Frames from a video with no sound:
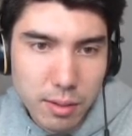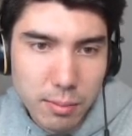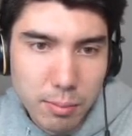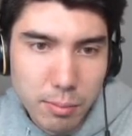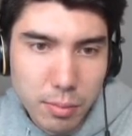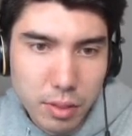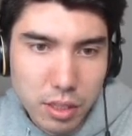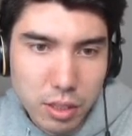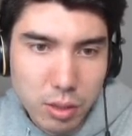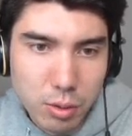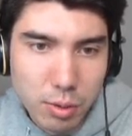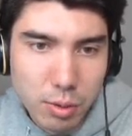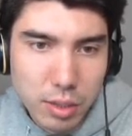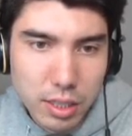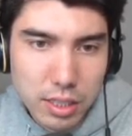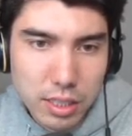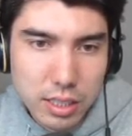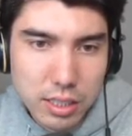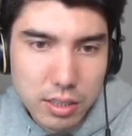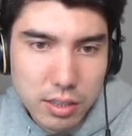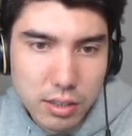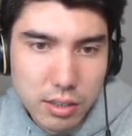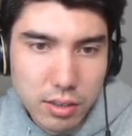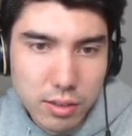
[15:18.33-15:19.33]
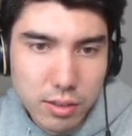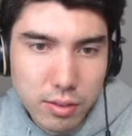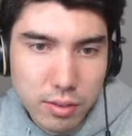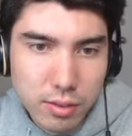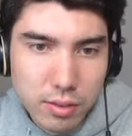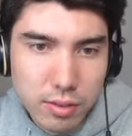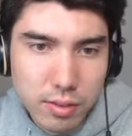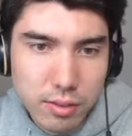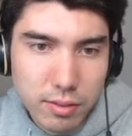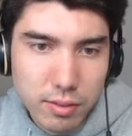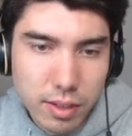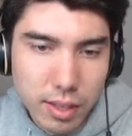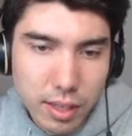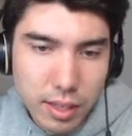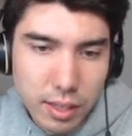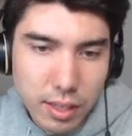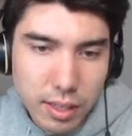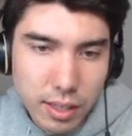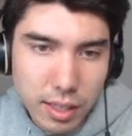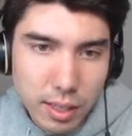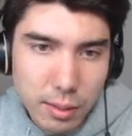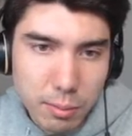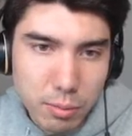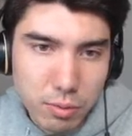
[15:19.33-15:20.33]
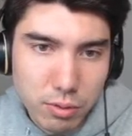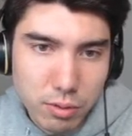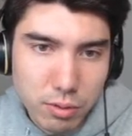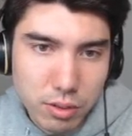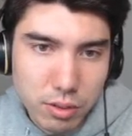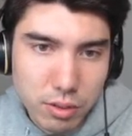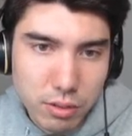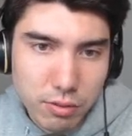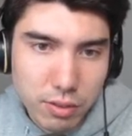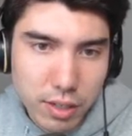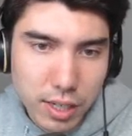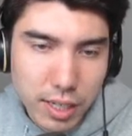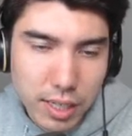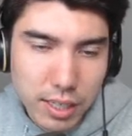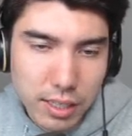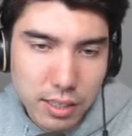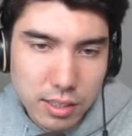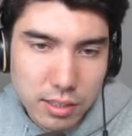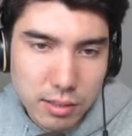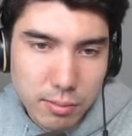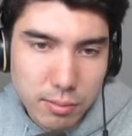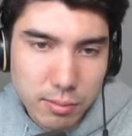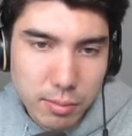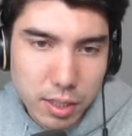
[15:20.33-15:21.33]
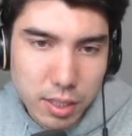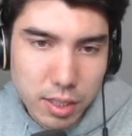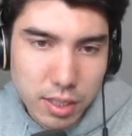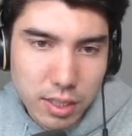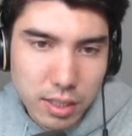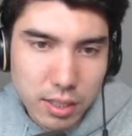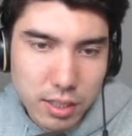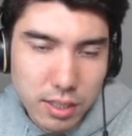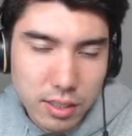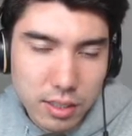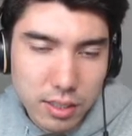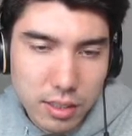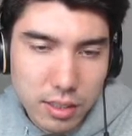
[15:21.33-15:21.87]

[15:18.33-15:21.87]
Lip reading: but the queen's still able to find some